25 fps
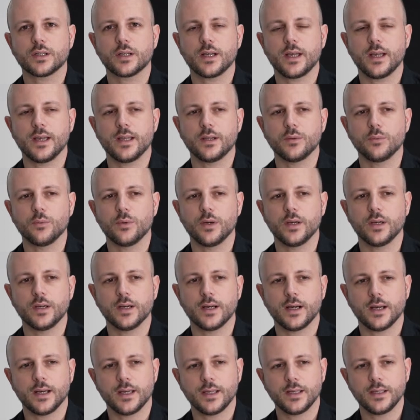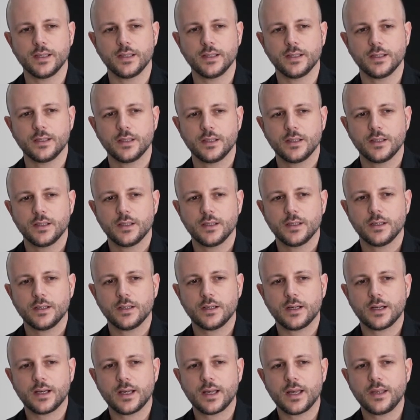and where
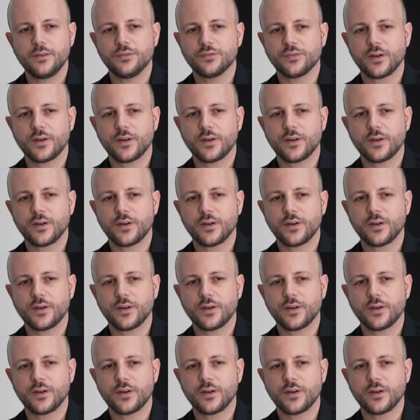I